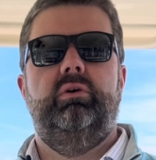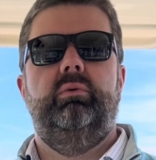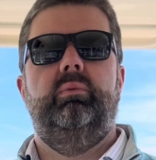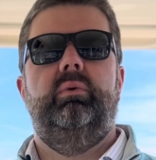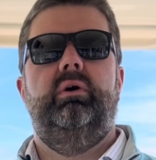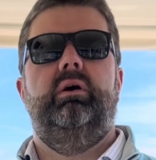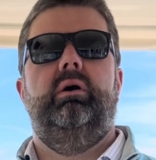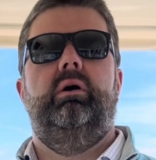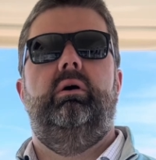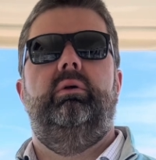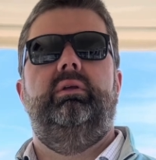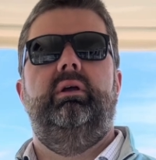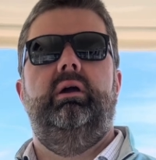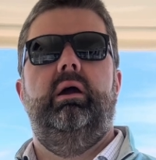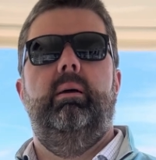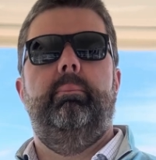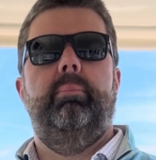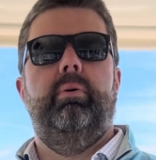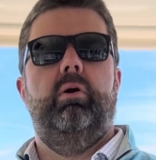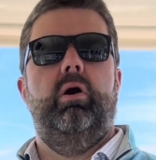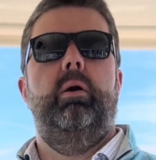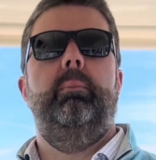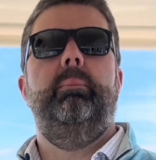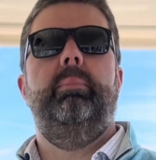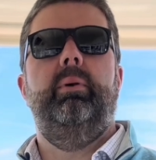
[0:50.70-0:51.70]
we're on the
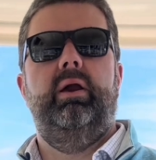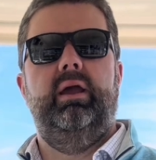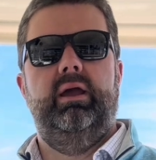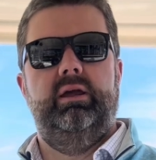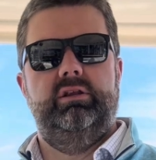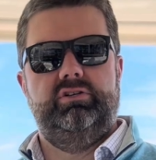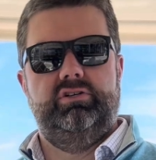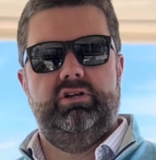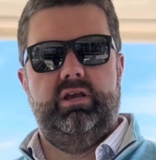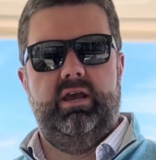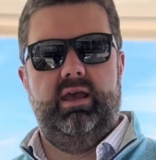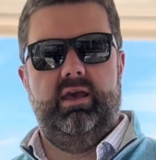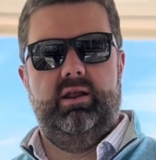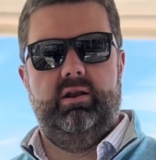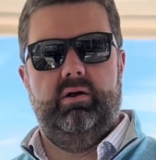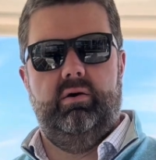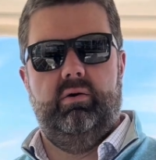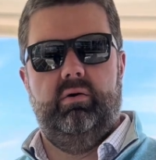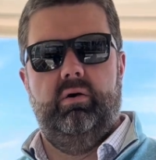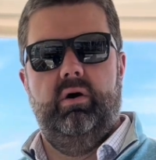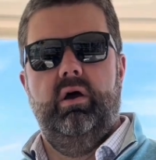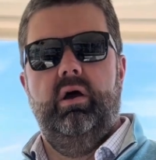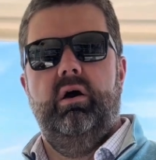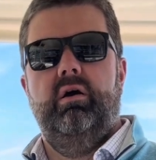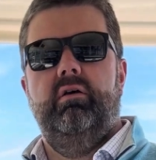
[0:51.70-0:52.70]
appropriate
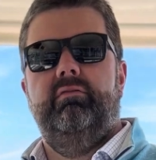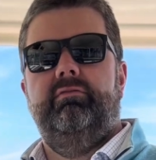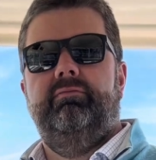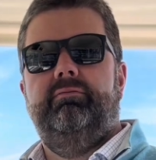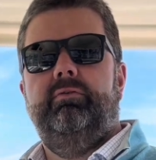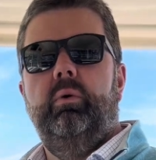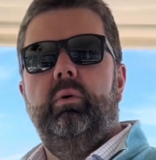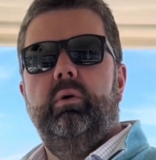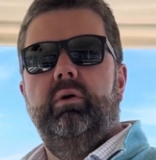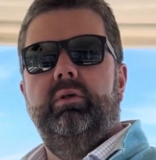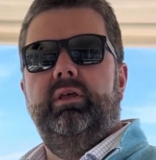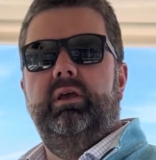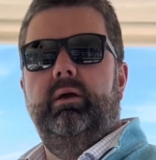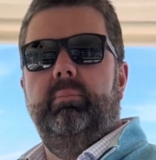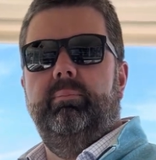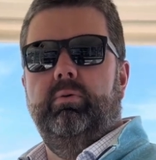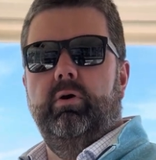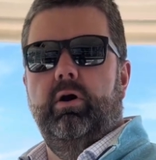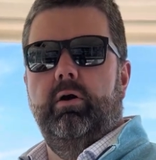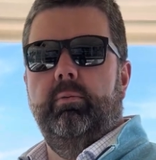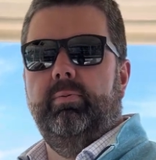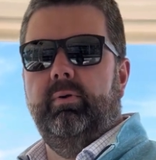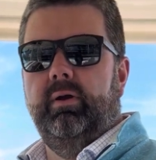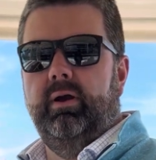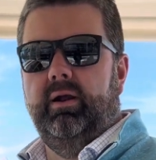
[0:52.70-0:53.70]
channel for the
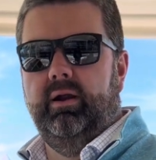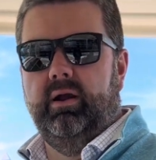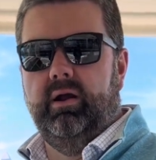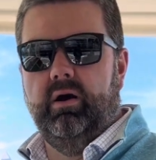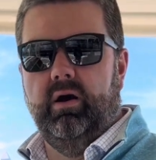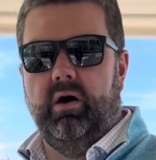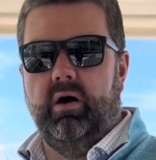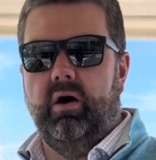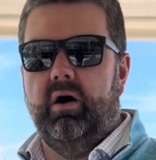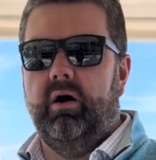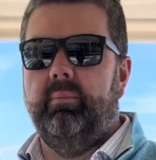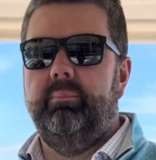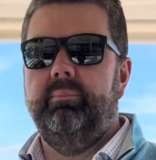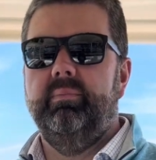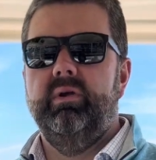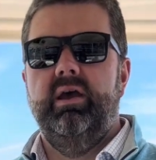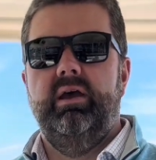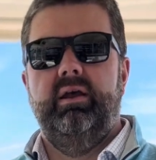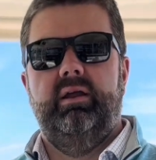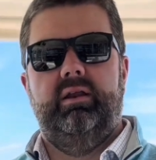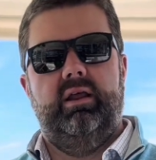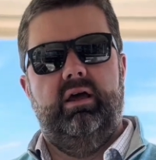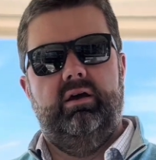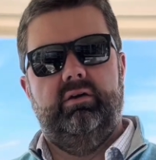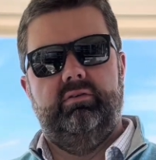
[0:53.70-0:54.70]
appropriate call.
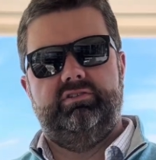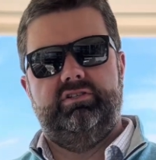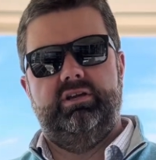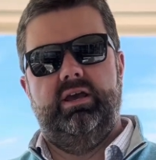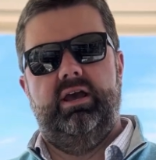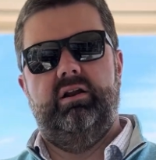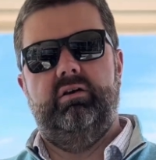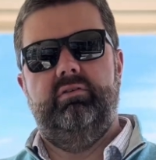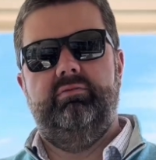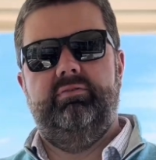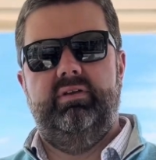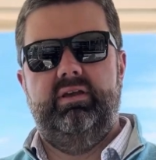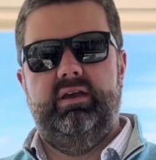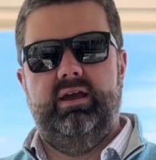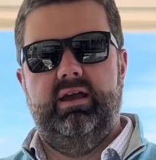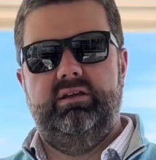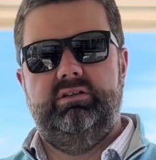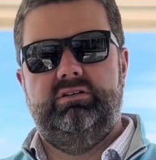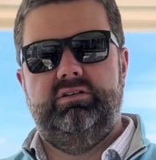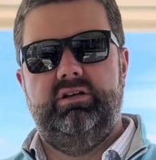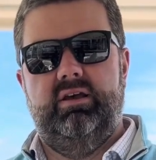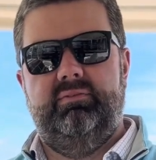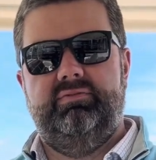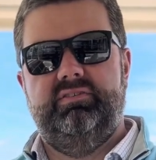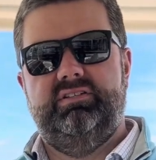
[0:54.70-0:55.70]
Now, channel
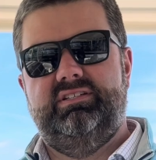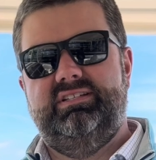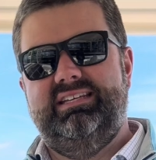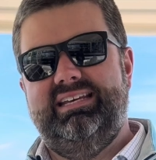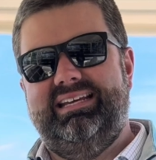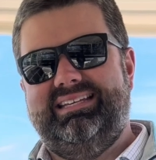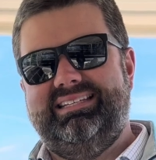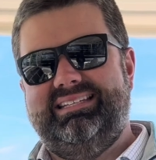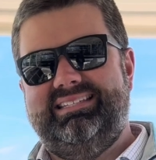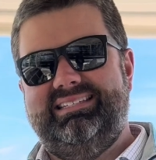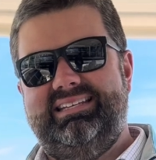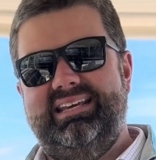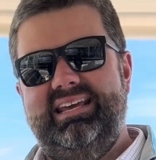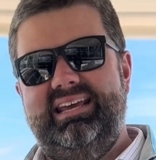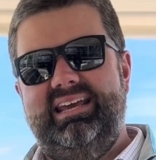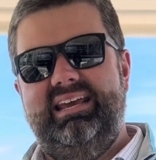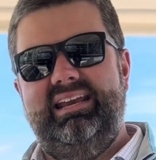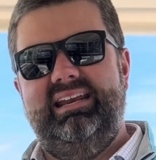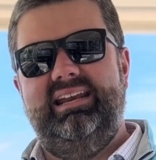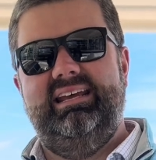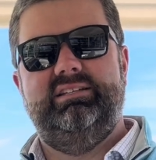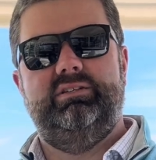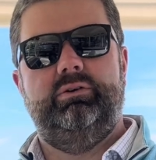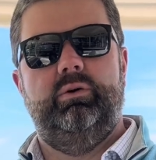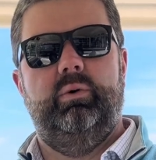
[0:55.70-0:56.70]
VHF
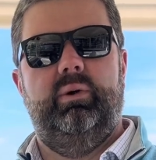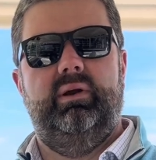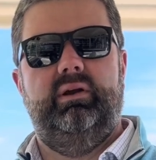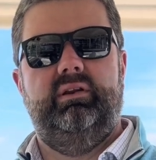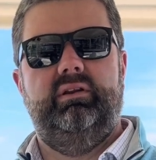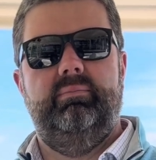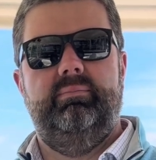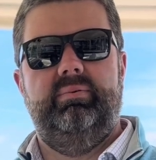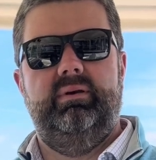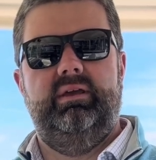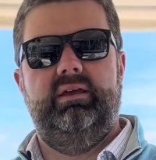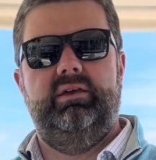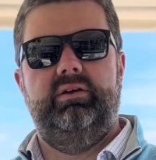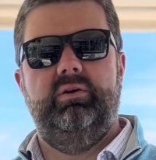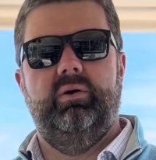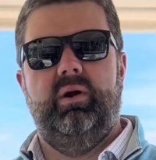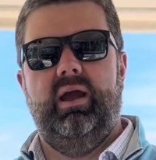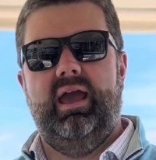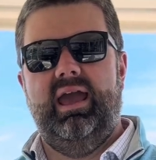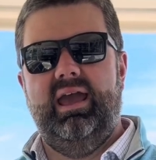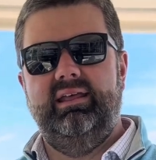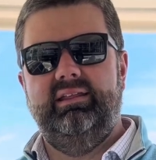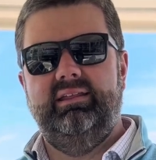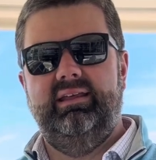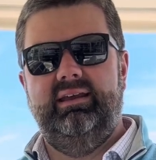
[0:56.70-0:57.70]
16 is going to be your
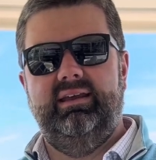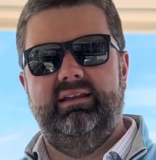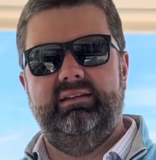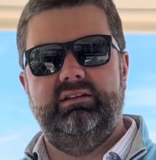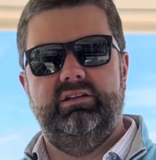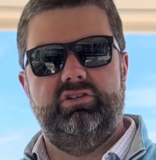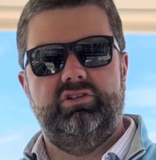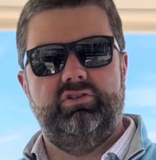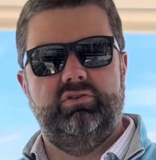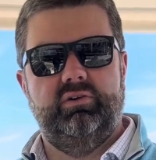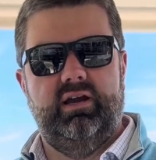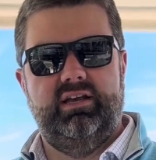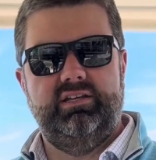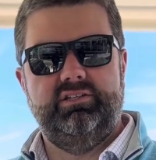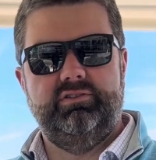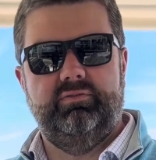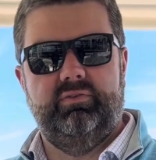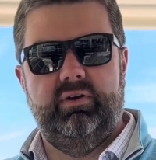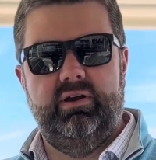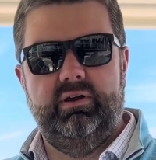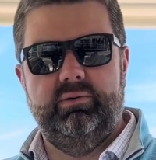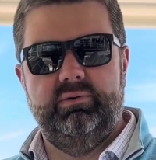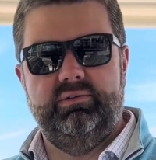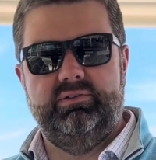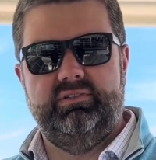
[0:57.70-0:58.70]
hailing and distress
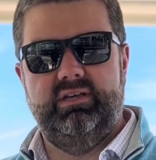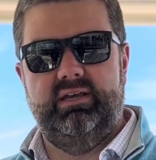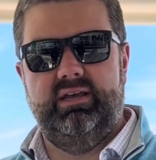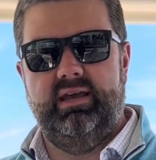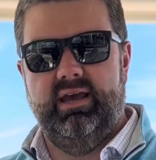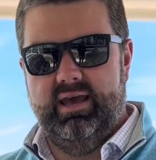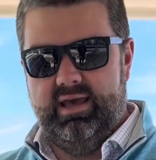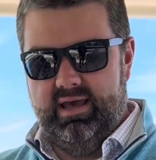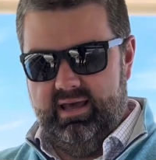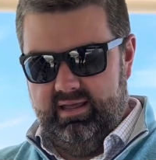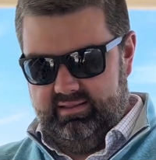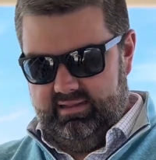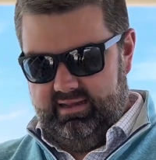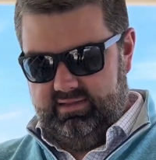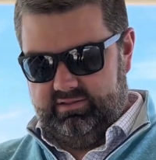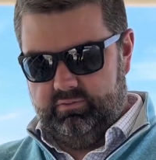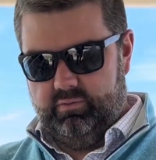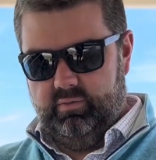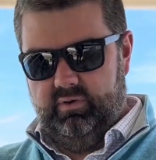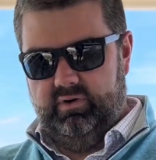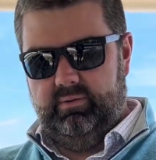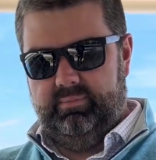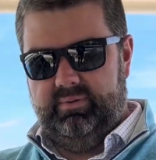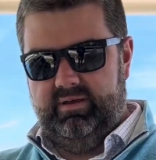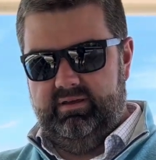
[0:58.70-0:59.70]
frequency. That's
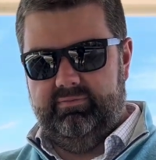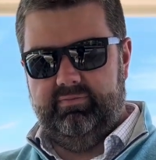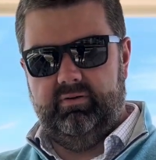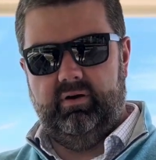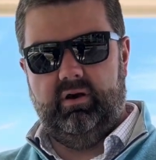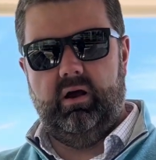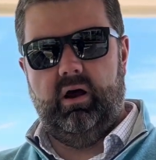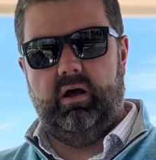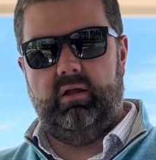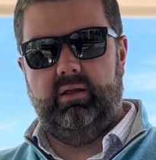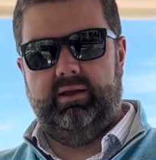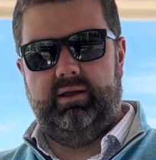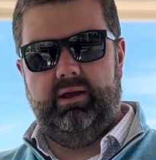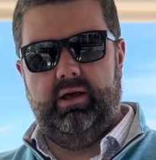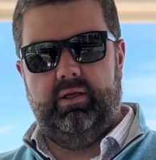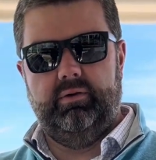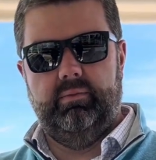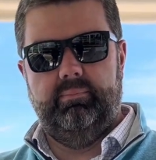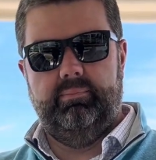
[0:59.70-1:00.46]
going to be for calling other